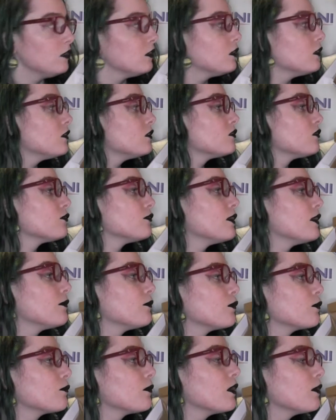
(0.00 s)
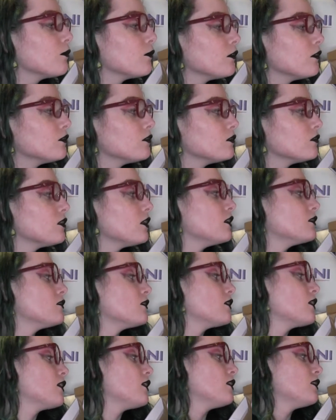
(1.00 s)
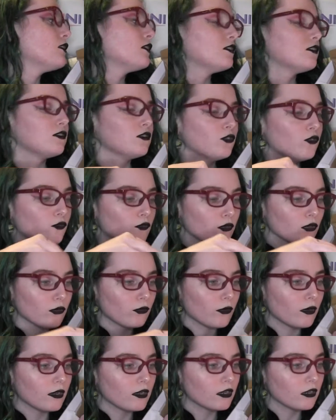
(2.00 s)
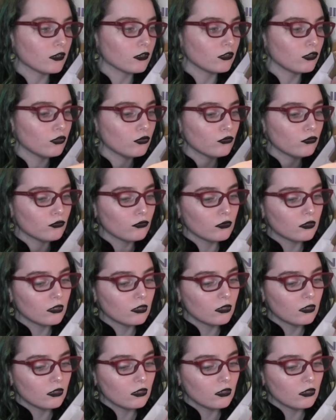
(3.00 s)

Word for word: There's the wrapping paper. It just has, again, the silver YRU